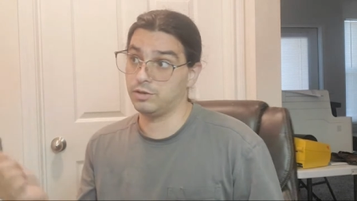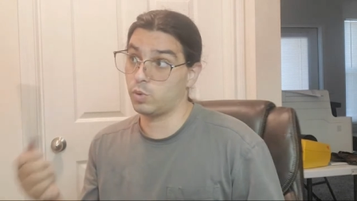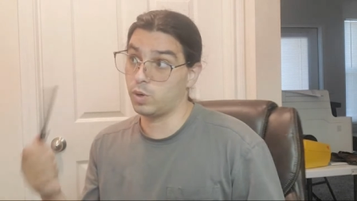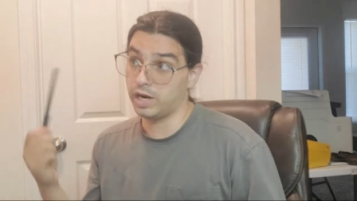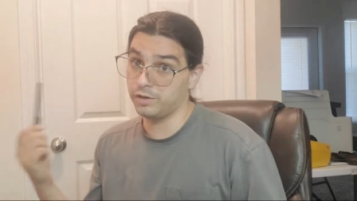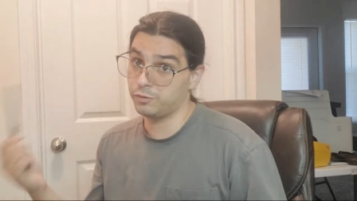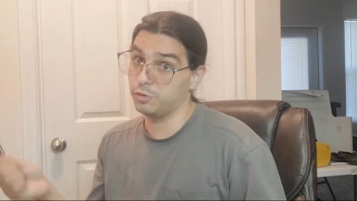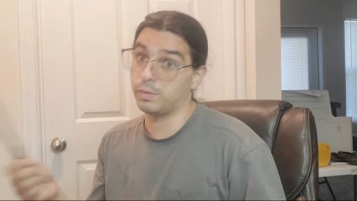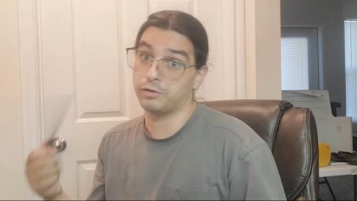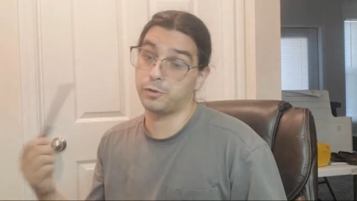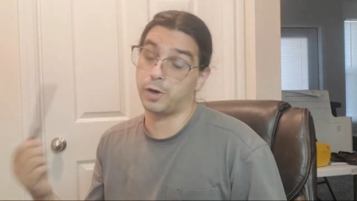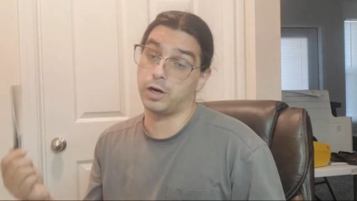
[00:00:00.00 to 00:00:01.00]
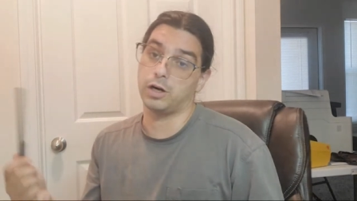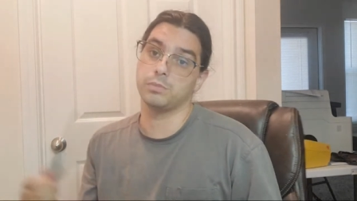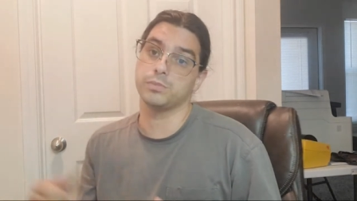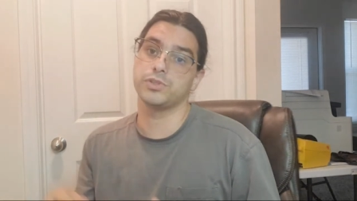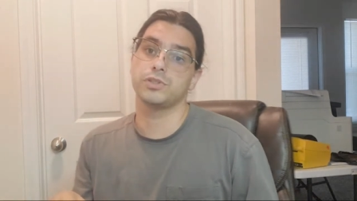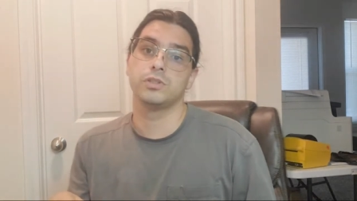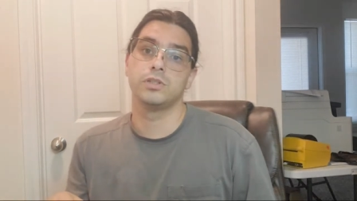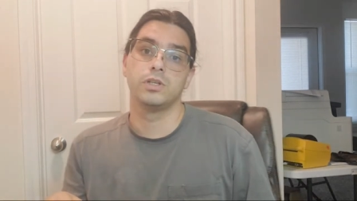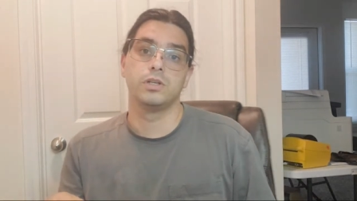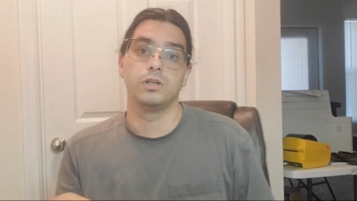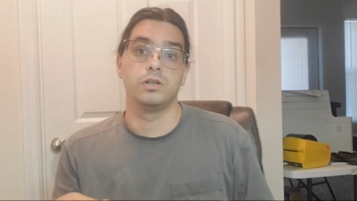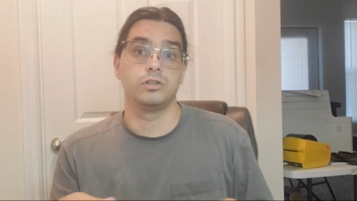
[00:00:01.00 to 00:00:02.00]
quite a few of my firearms.
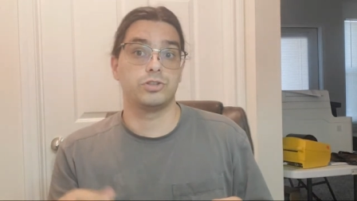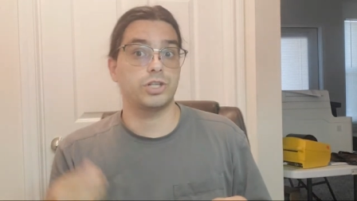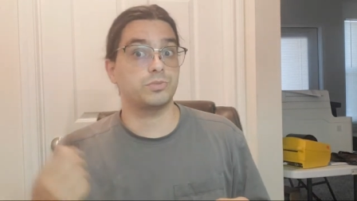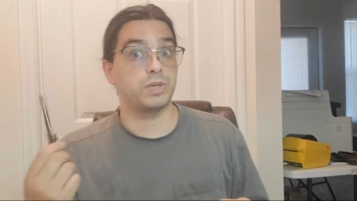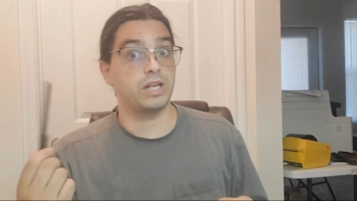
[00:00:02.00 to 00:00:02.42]
Trust me,